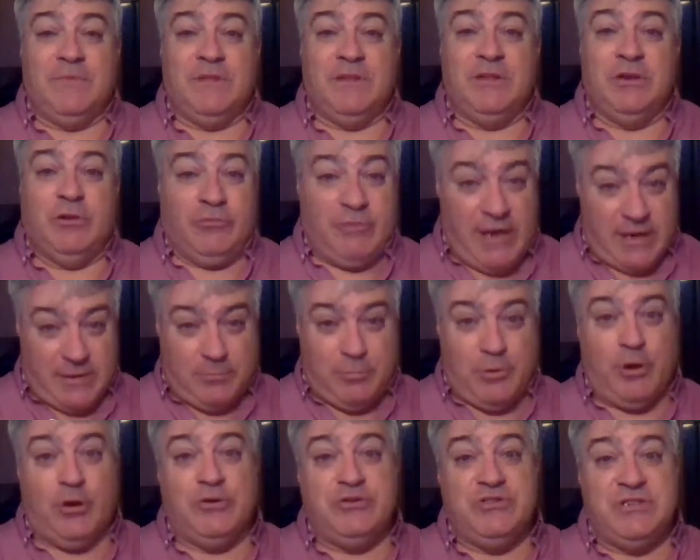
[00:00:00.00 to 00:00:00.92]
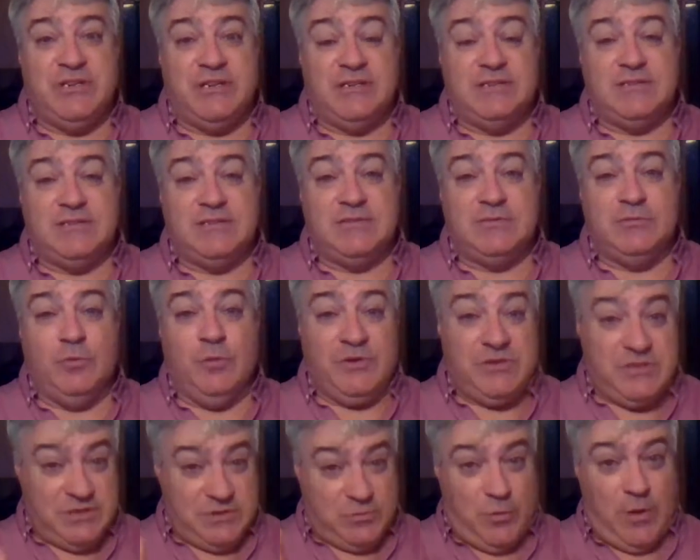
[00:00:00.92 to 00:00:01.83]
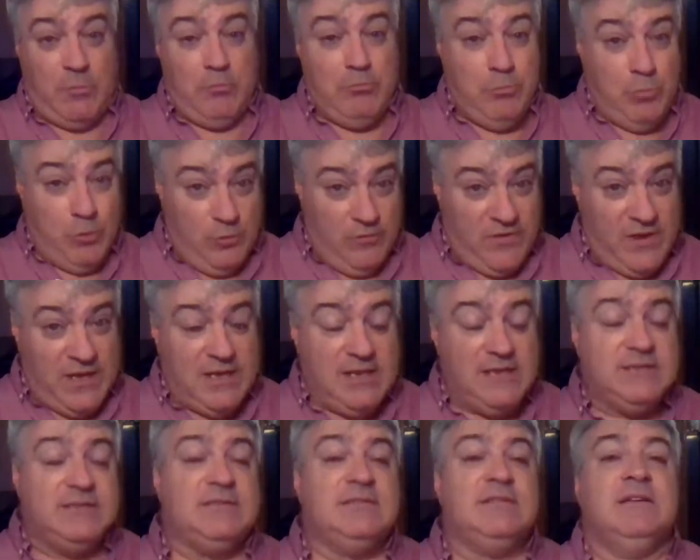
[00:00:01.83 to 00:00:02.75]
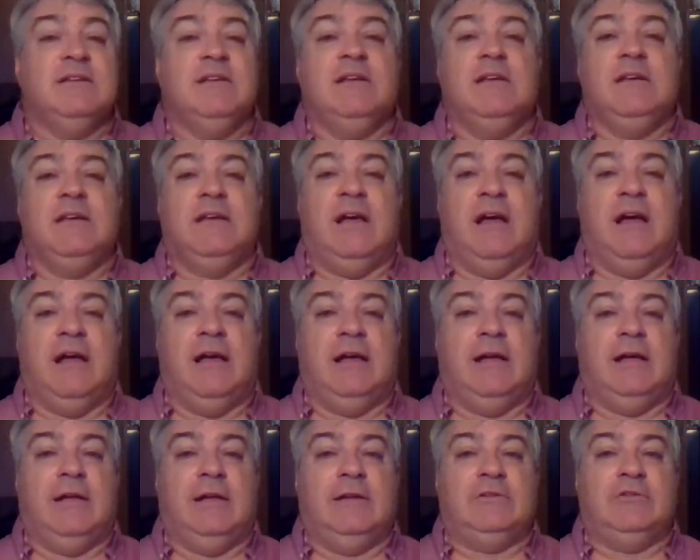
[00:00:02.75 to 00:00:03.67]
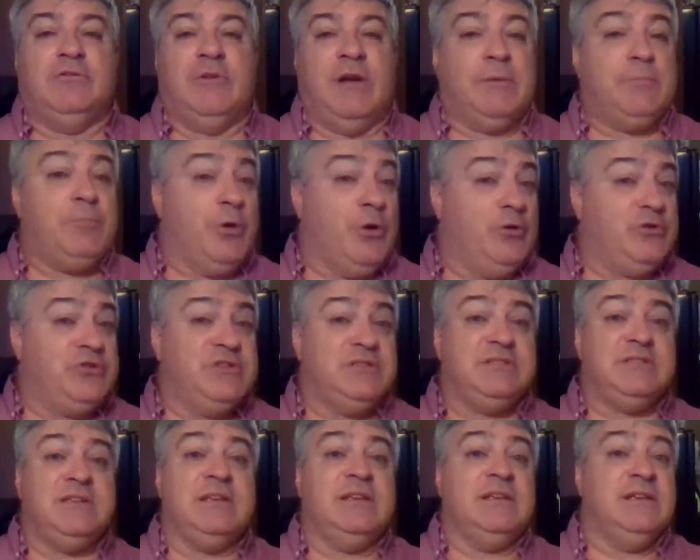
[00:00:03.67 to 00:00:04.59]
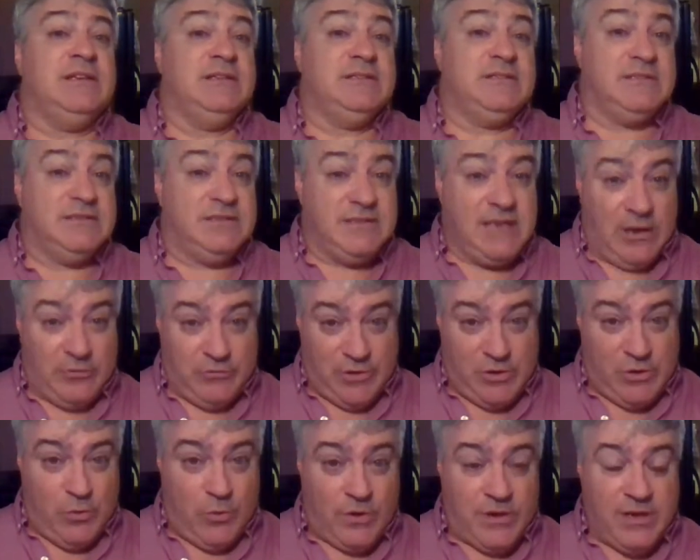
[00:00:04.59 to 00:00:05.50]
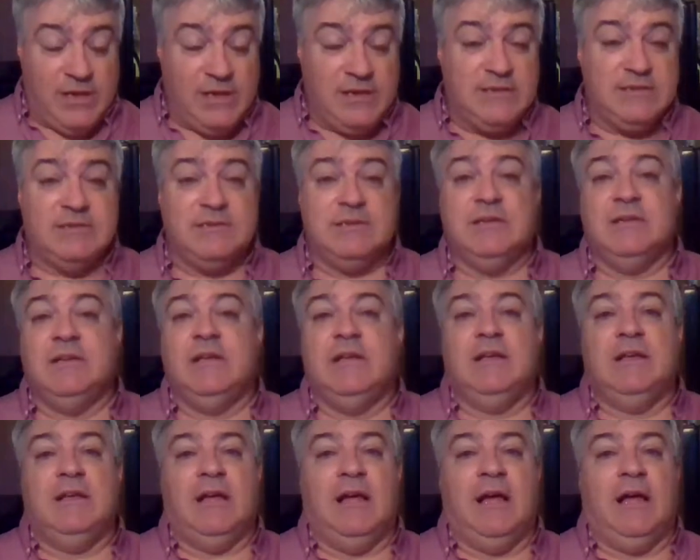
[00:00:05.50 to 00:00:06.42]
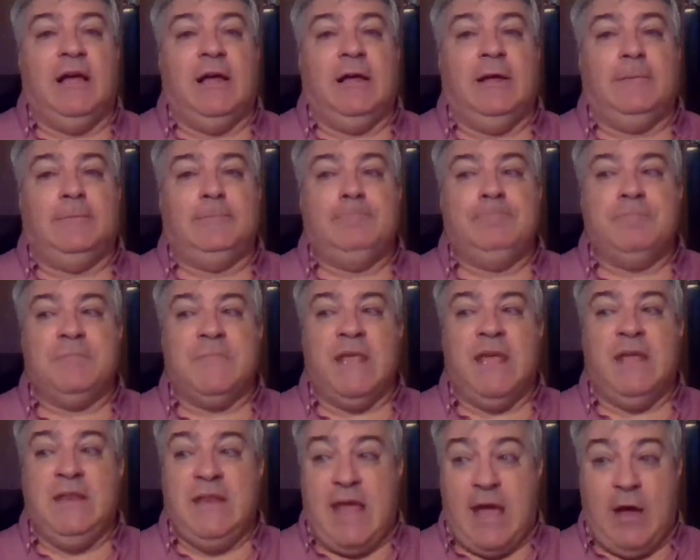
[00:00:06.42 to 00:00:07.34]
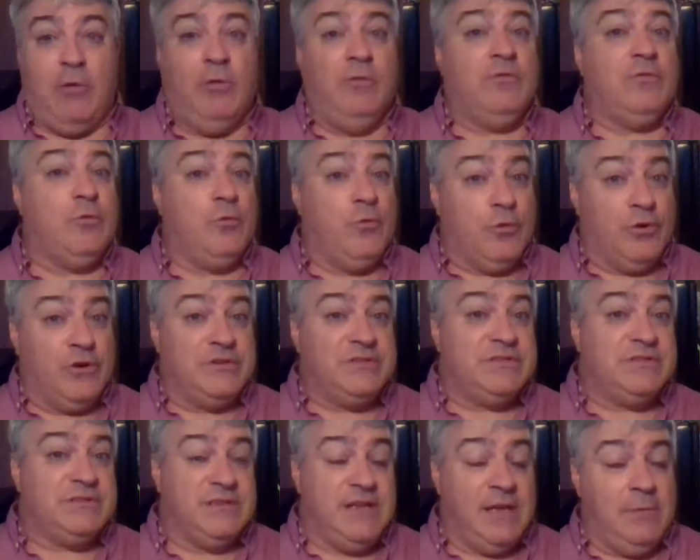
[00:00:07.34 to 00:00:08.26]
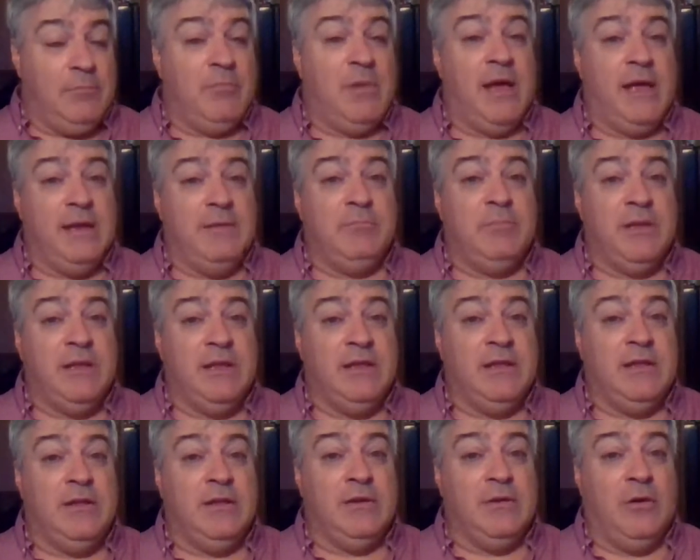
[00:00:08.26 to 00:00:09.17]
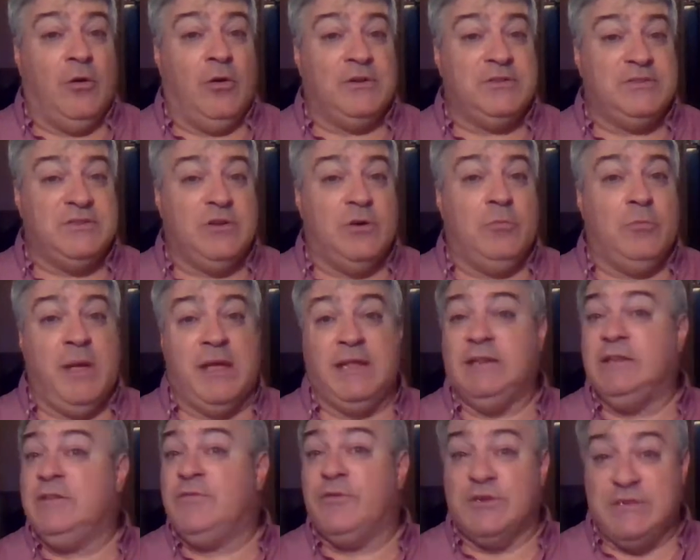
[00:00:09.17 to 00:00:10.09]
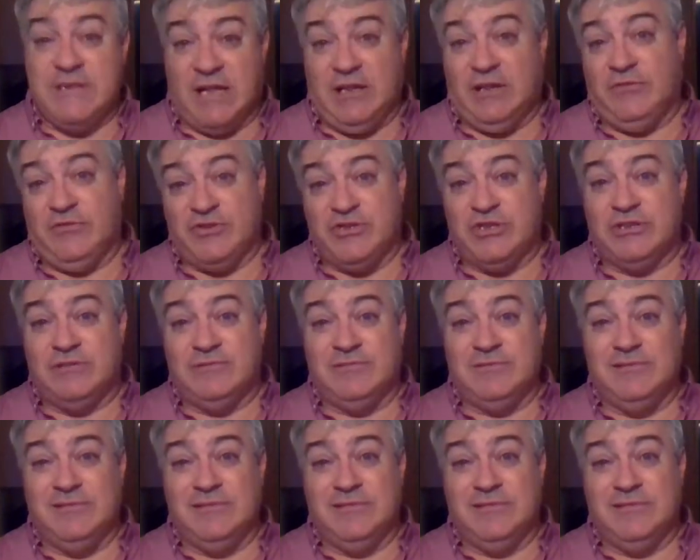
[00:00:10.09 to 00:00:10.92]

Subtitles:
Direct purchase, which is what movies, direct purchase is sound recordings, and now of course it might be also mainly for television,